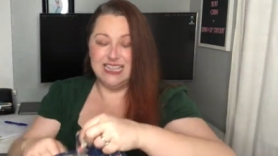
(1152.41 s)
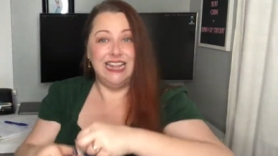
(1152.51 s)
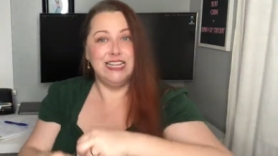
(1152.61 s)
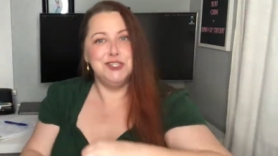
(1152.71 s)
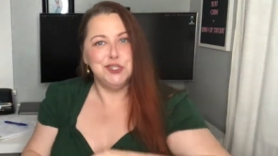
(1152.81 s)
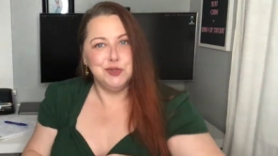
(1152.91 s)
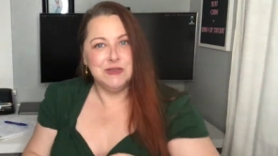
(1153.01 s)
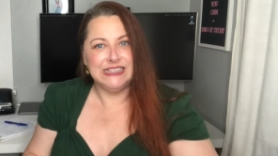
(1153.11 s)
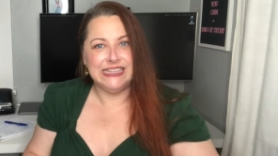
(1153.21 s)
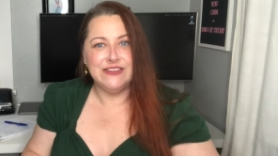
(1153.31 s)
and I do
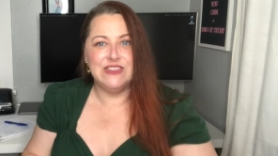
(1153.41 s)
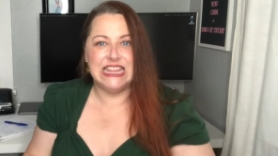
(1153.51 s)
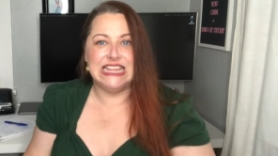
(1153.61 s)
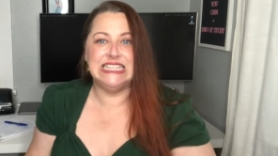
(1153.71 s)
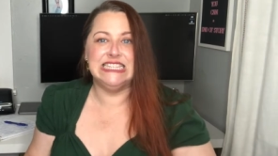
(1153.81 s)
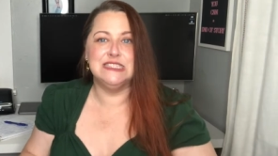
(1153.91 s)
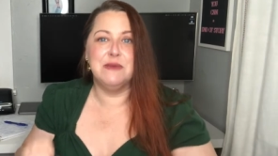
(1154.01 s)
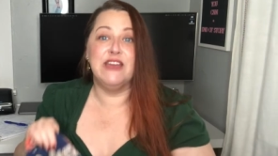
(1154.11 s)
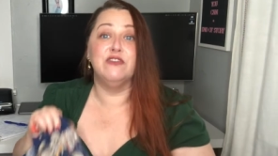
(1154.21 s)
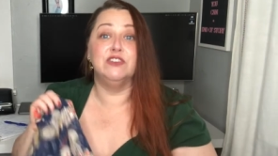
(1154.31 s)
believe that this is
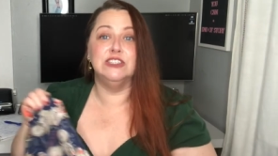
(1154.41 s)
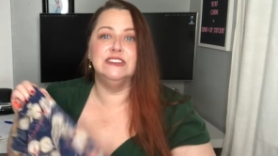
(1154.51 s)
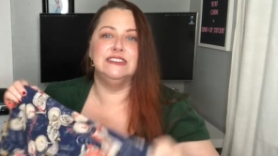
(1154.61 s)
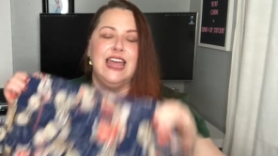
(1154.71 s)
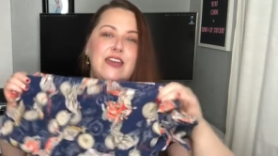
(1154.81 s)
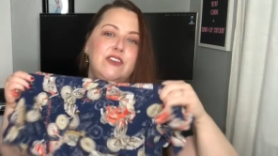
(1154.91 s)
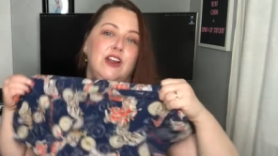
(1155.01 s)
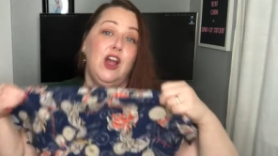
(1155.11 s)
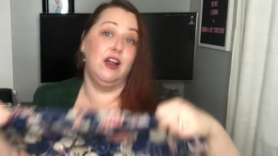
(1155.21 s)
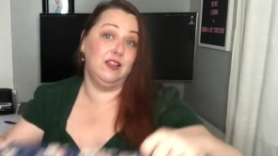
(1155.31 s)
my first ever
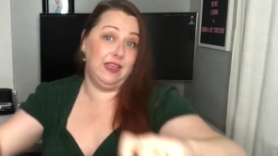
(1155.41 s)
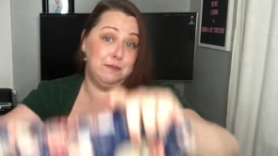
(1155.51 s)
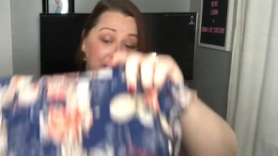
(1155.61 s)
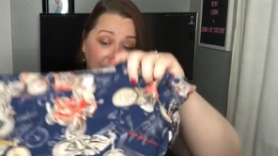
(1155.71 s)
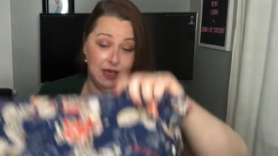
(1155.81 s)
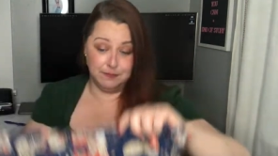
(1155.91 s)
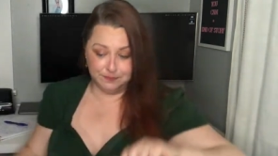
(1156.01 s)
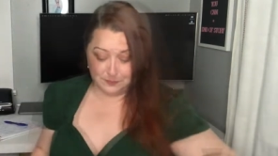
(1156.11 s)
Harley pickup.